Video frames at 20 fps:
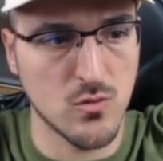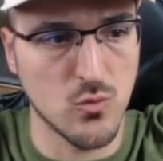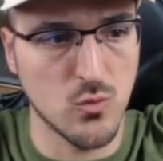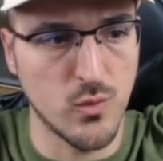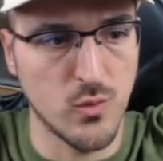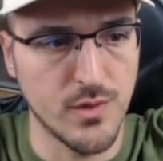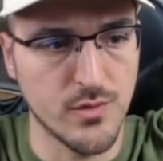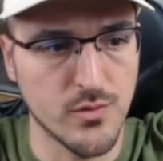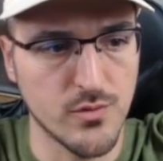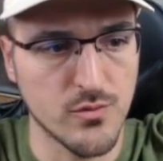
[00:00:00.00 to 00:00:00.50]

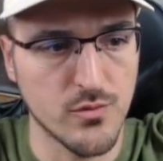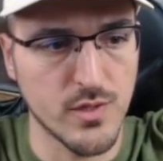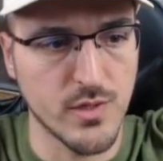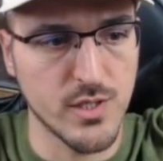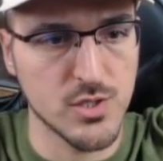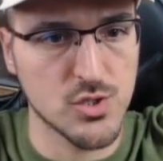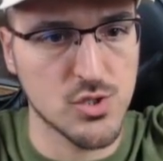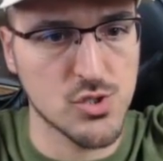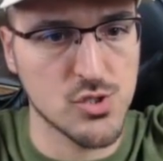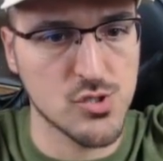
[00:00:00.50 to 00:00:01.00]
with the
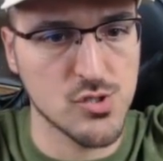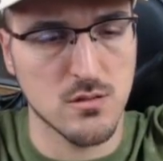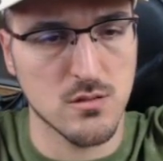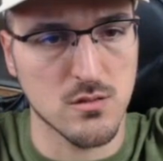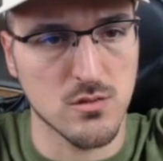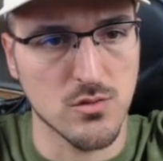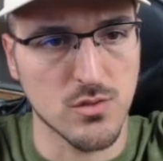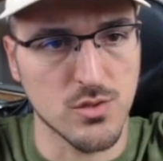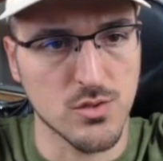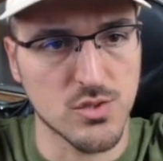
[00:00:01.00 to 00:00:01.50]
Wretch.
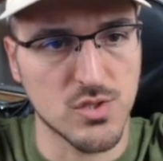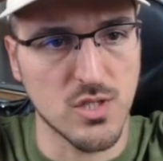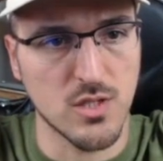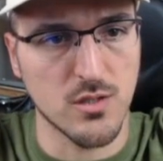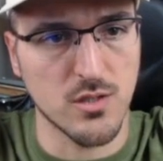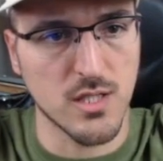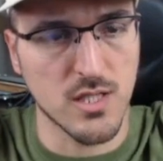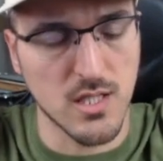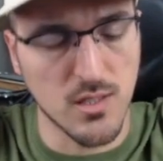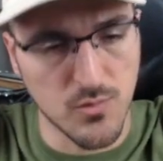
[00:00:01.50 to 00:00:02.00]
So they're still
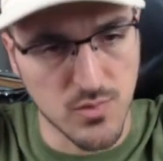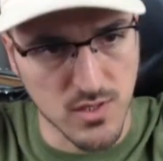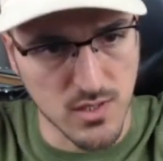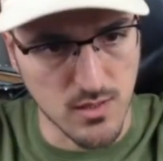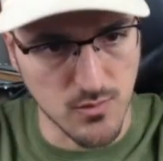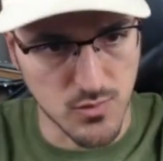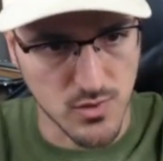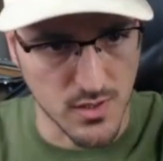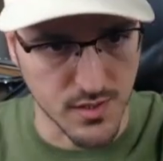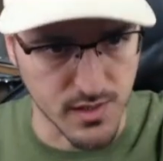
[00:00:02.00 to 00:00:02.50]
gonna keep the
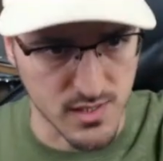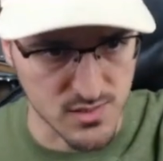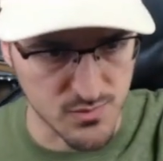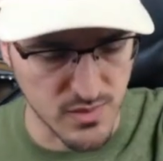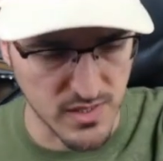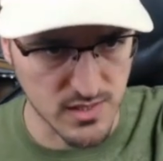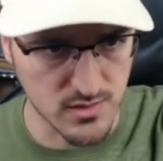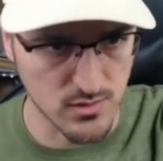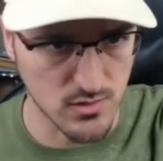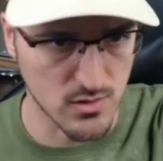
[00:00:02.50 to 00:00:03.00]
Hypnotic
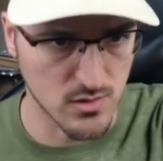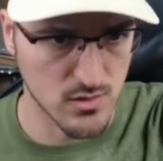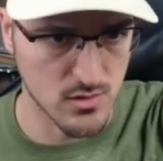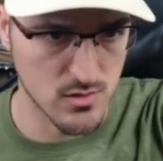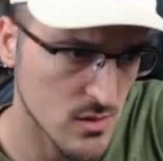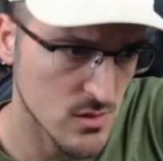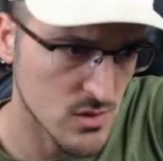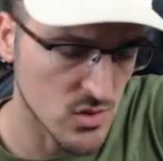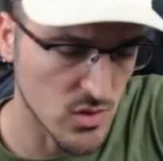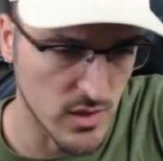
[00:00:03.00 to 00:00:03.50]
Spectre.
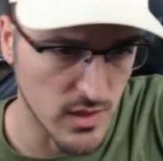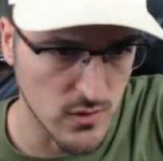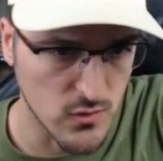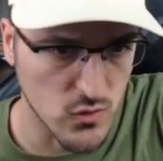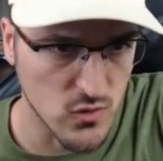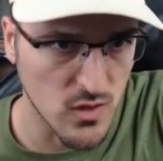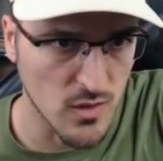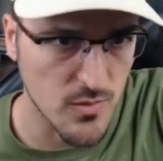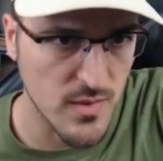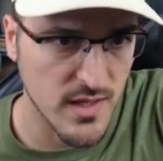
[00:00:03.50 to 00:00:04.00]
So I need to
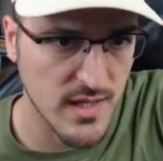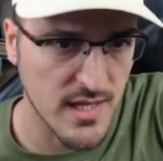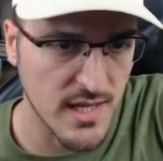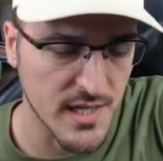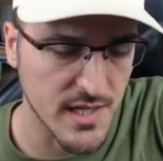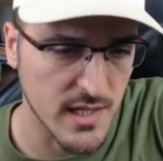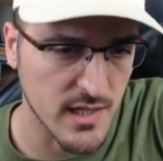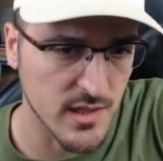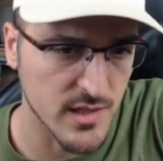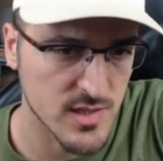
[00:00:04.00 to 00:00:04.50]
top the
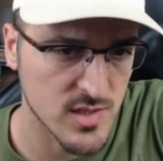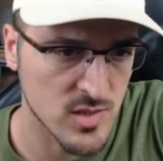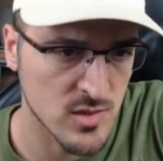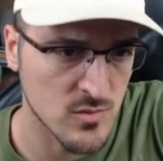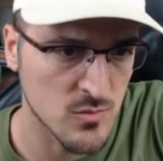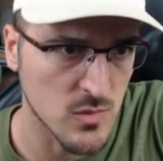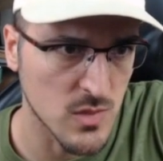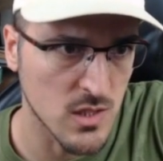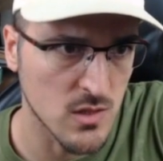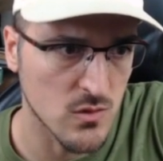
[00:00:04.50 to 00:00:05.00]

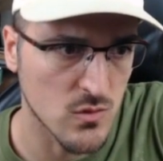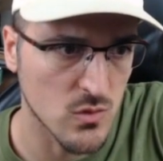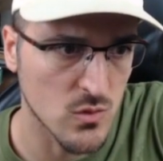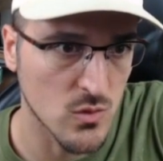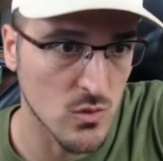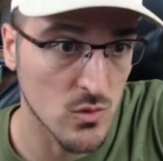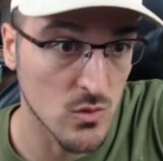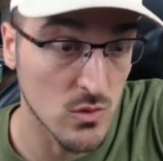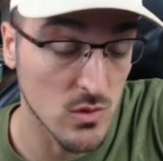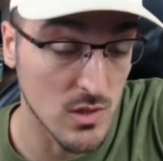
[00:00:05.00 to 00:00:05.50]
Cataclysm
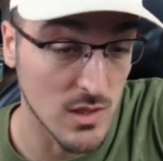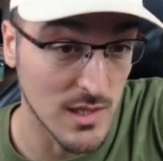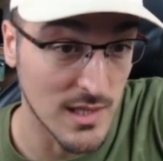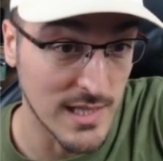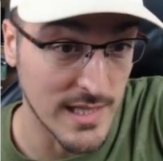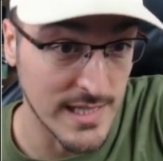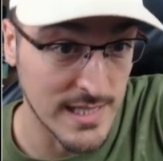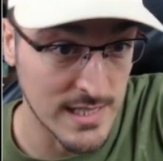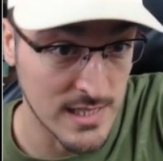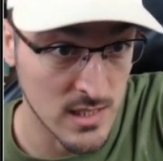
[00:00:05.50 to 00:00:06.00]
into
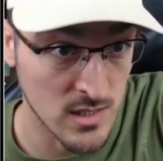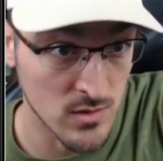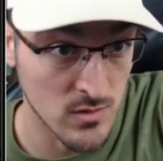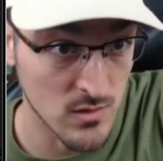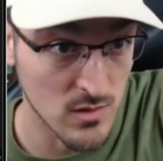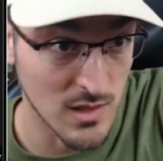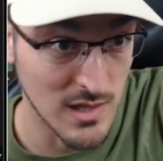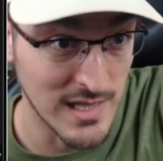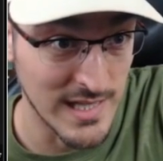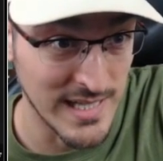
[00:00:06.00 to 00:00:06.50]
land.